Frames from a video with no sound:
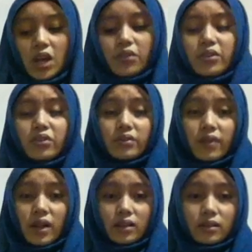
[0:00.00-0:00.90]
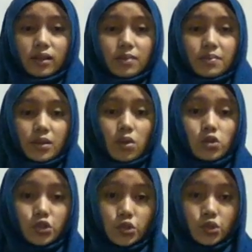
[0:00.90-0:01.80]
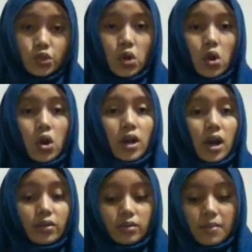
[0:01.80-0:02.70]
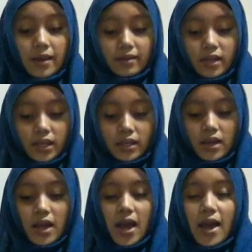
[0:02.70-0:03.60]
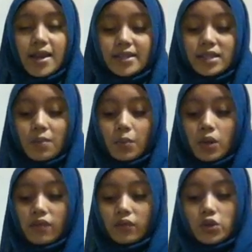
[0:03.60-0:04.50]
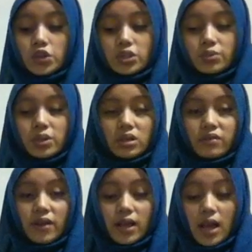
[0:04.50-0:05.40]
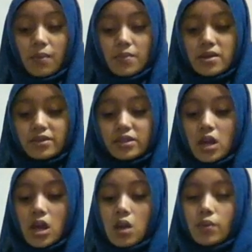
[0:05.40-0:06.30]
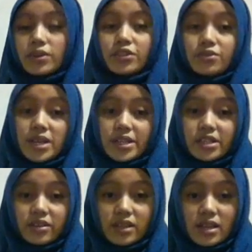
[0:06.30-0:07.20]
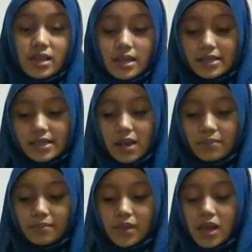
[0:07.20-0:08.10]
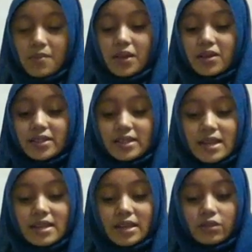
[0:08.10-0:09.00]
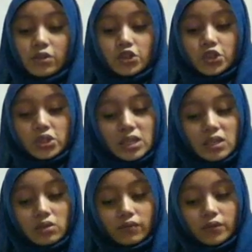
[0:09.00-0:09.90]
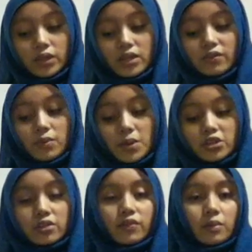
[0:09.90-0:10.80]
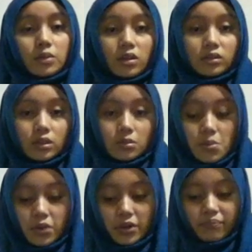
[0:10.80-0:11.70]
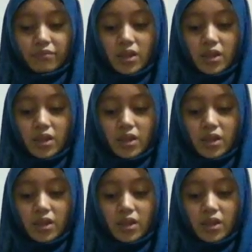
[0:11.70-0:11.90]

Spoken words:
Retrieval can be conscious or automatic. An example of conscious retrieval happens when students are taking exam, because they need to consciously look for the information from long-term memory.